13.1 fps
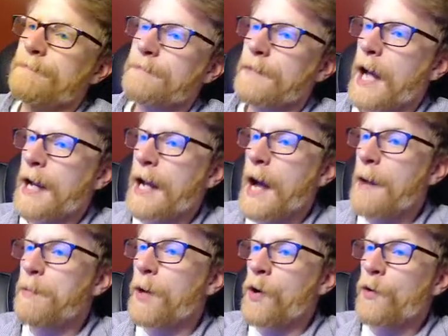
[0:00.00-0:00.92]
I
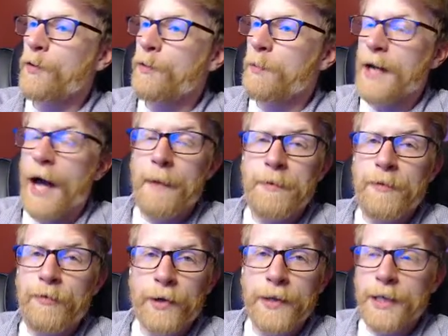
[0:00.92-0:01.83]
got both, but not
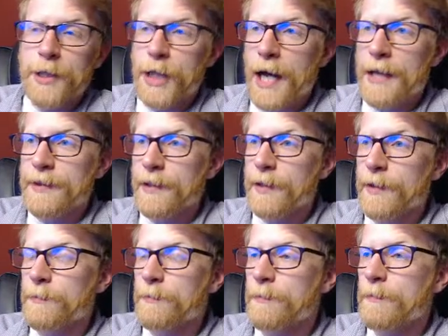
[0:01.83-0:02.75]
before they shot their
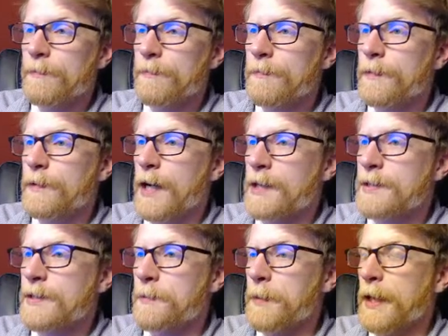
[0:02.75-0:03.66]

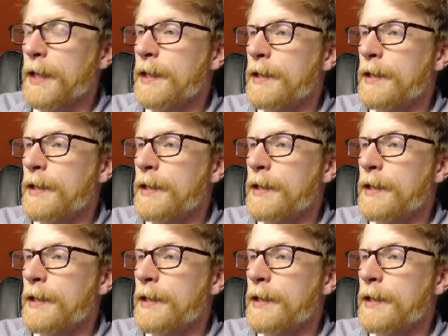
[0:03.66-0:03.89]
guns at me.